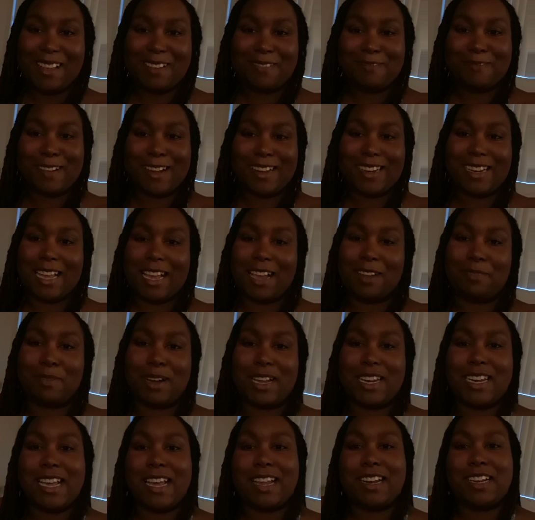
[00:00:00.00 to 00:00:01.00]
Why not?
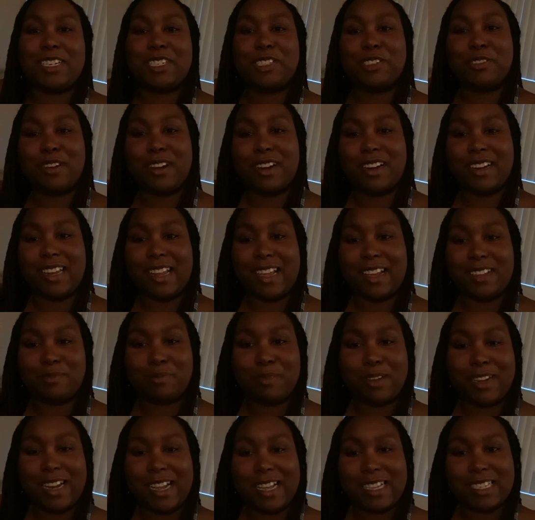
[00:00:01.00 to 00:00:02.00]
Why not enjoy our lives?
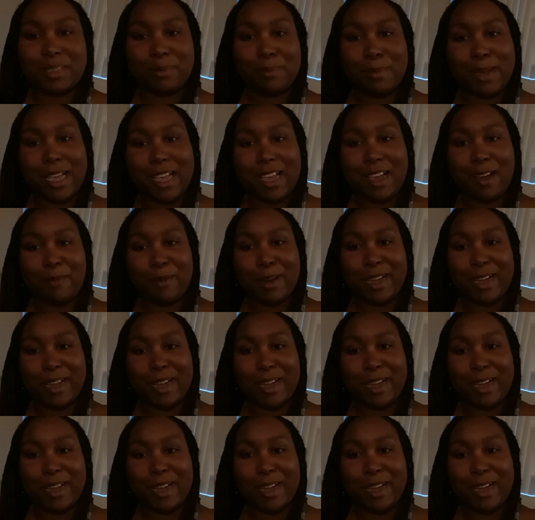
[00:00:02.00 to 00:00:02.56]
Why not smile?